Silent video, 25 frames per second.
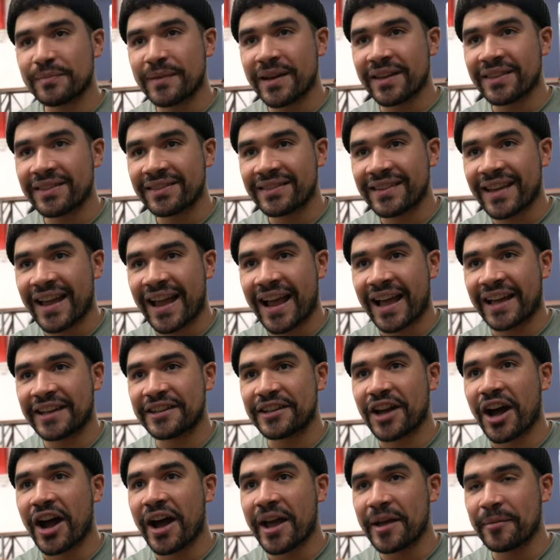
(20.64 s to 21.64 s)
Smith,
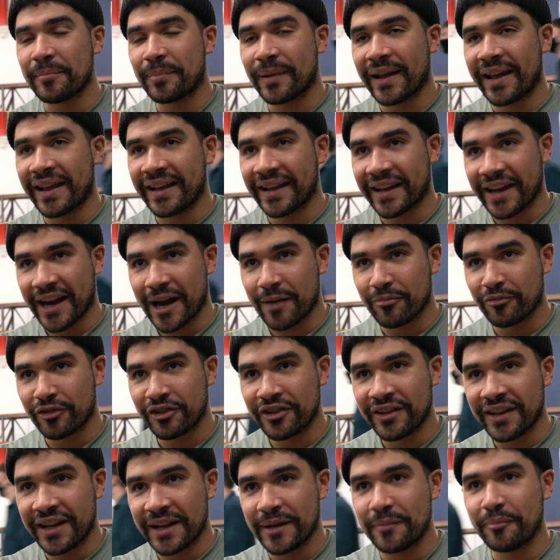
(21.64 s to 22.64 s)
and I am playing
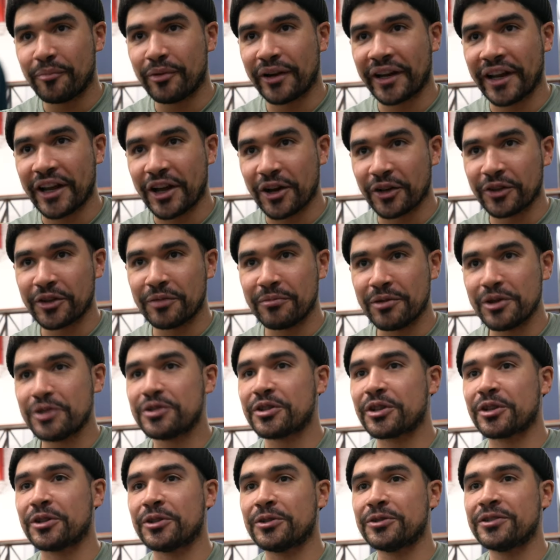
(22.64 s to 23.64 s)
Cameron in Bring It On, the
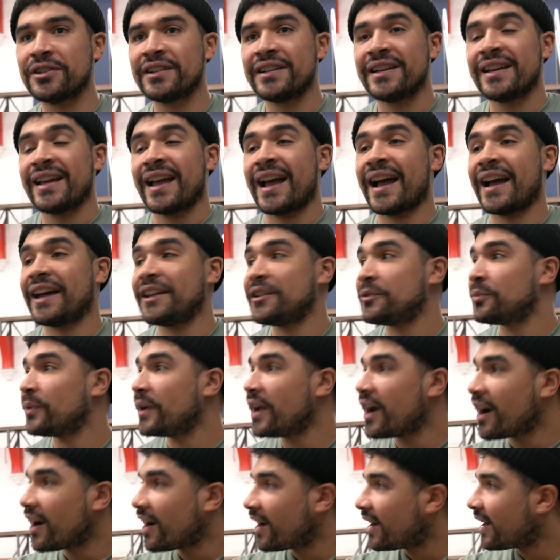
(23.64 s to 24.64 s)
musical, and
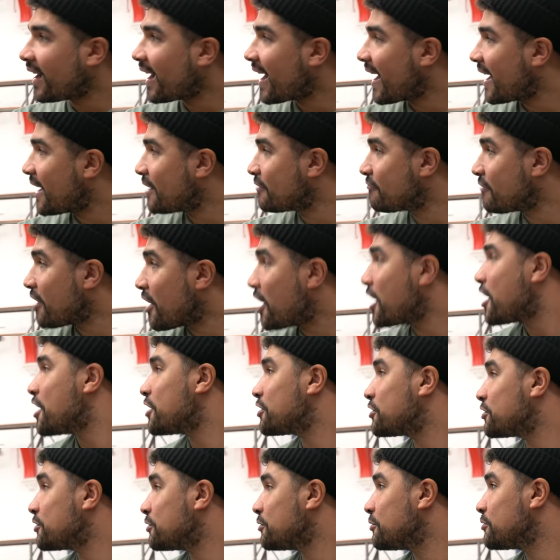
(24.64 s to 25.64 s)
we are at
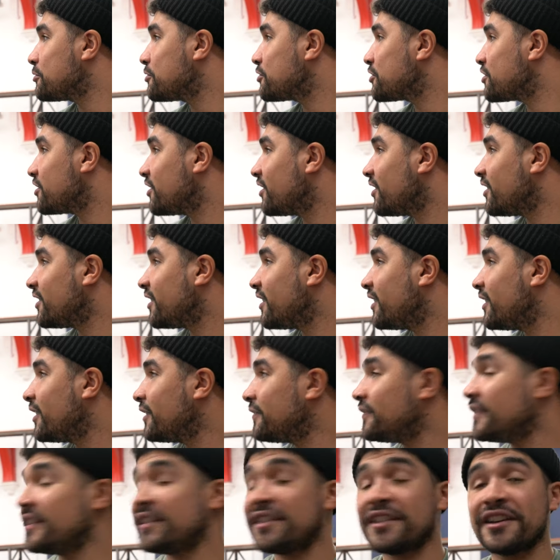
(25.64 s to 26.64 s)
rehearsals on a
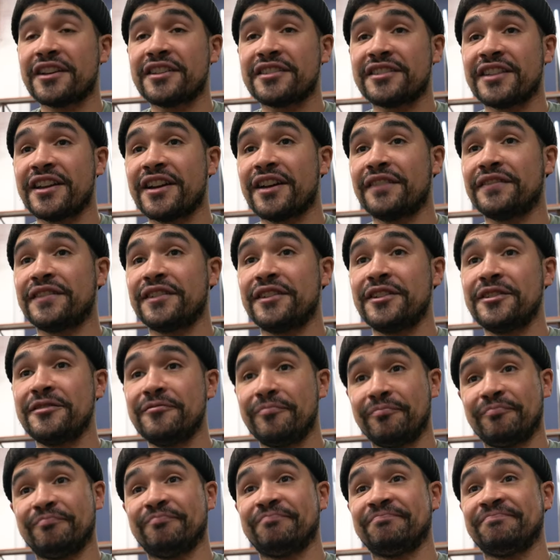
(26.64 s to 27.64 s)
lovely Thursday afternoon.
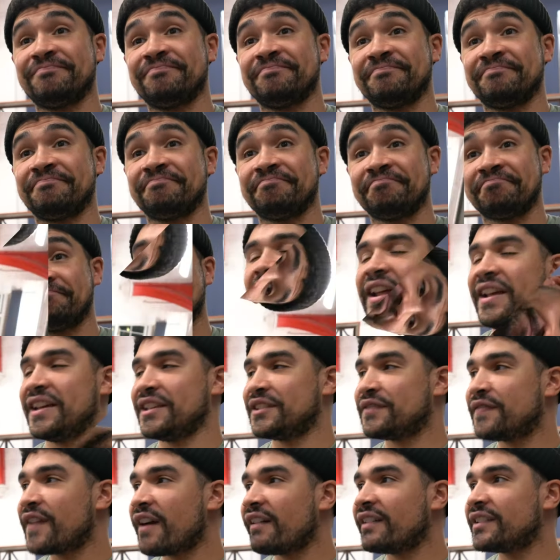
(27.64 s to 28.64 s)
It
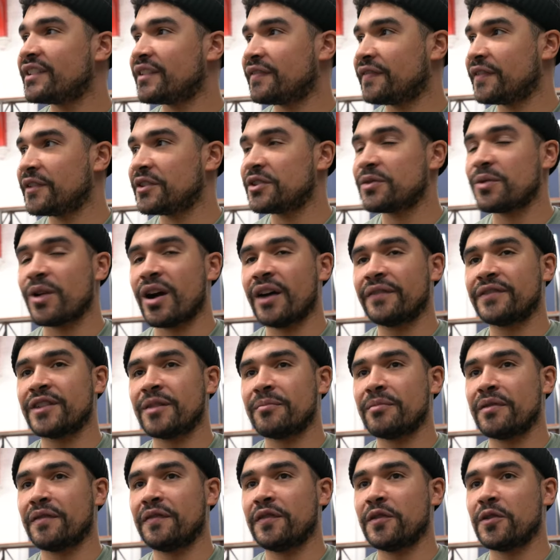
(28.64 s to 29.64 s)
is very different to what I've
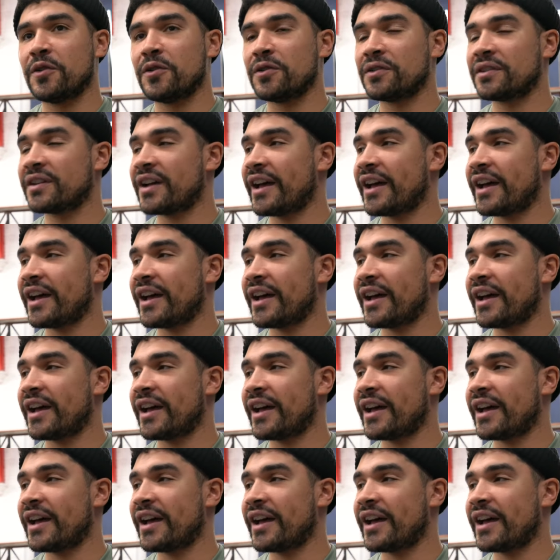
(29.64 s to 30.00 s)
done before.